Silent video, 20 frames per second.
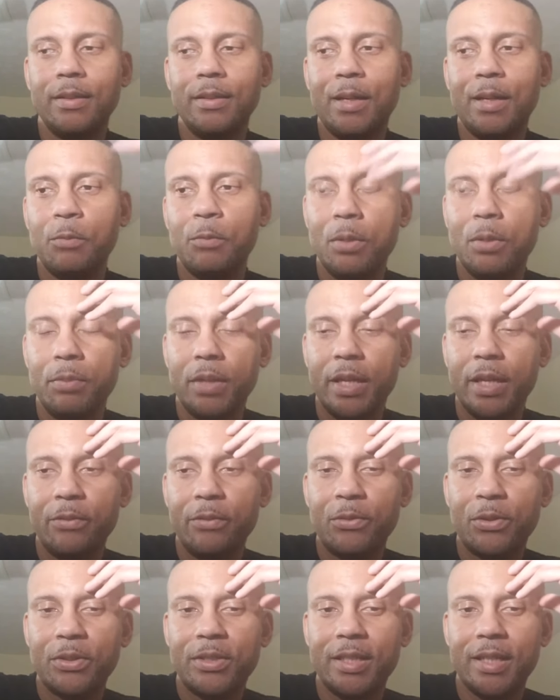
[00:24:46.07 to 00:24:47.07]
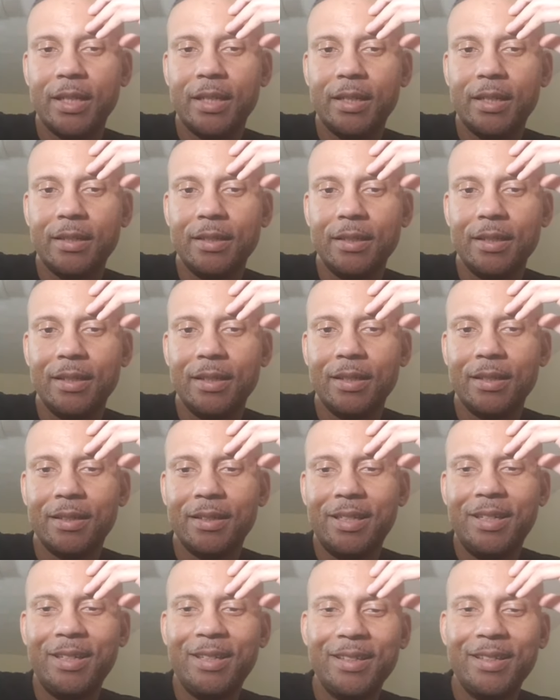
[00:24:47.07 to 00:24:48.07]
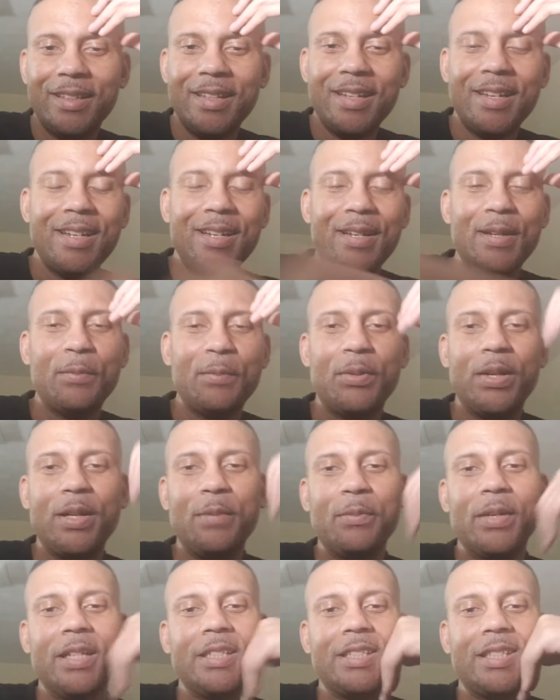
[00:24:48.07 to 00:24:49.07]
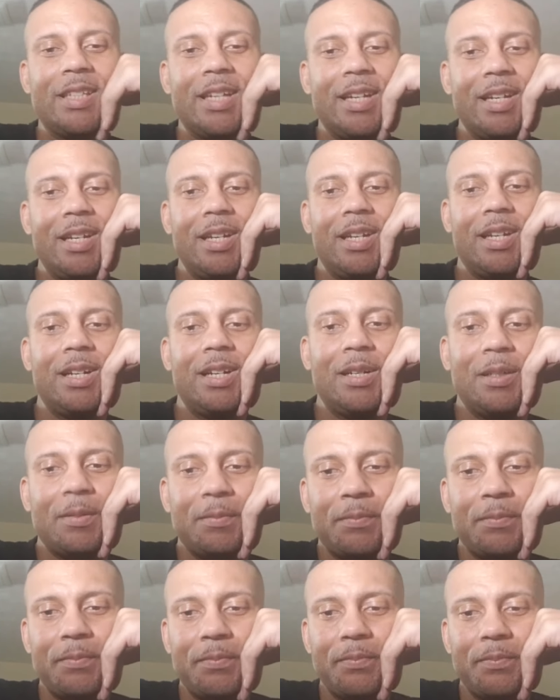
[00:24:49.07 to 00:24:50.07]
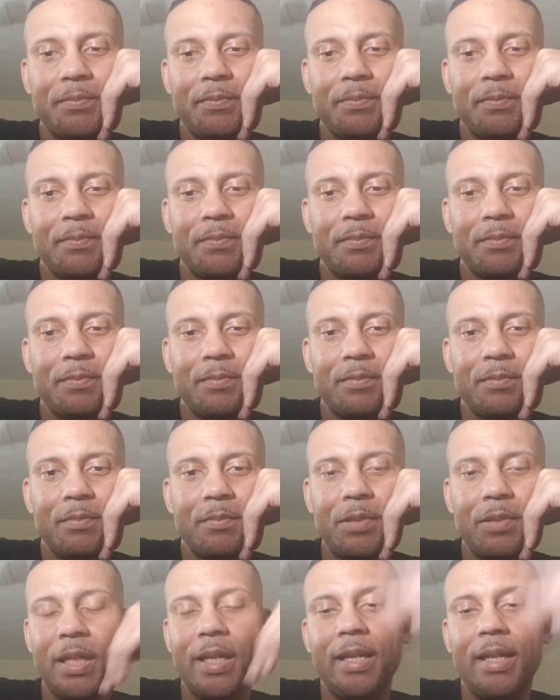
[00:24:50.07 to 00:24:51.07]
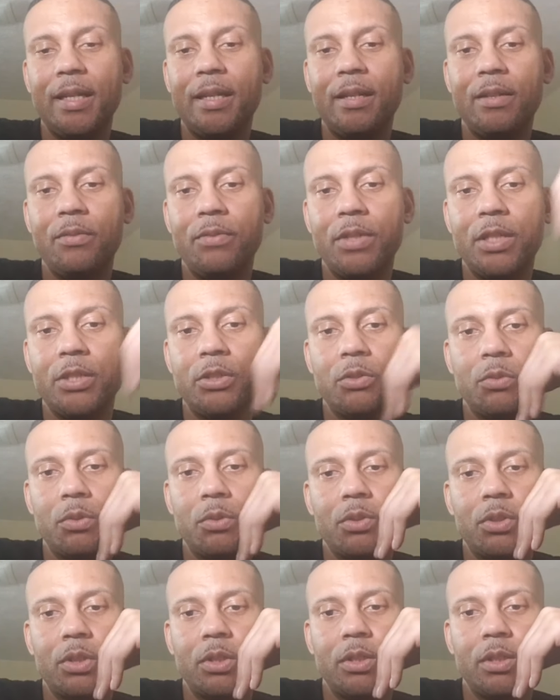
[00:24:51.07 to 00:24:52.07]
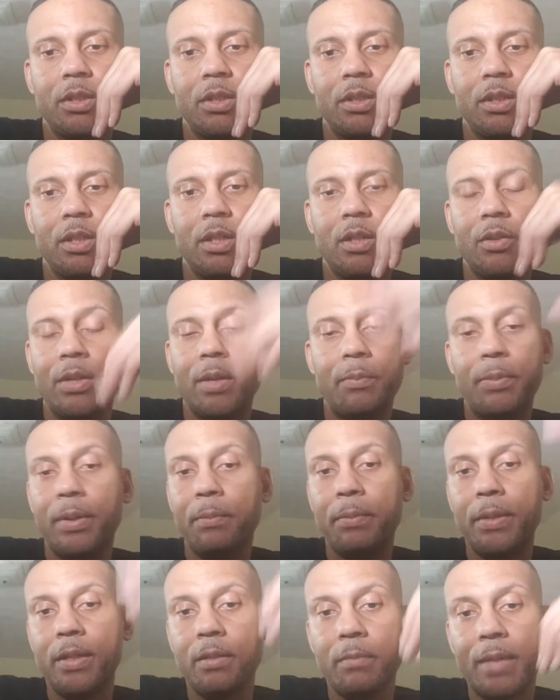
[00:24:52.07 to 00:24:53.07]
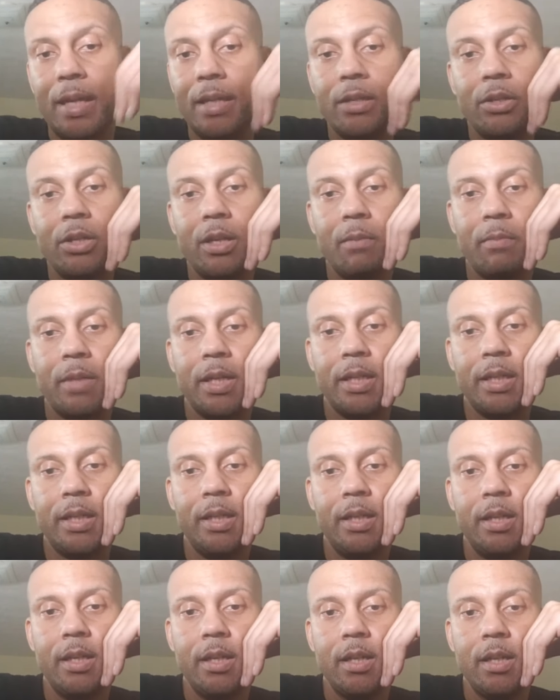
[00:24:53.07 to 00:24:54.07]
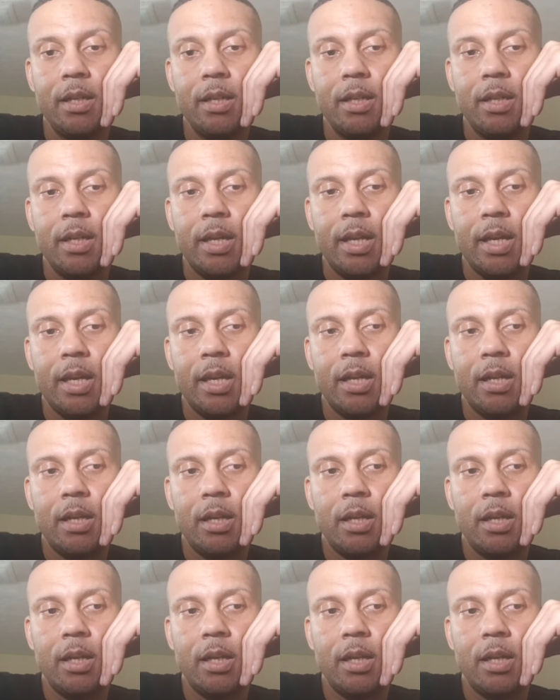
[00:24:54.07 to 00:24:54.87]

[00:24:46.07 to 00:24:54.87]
went blank for a second. Pretty much they plan individuals. They're pimping them out of their money, and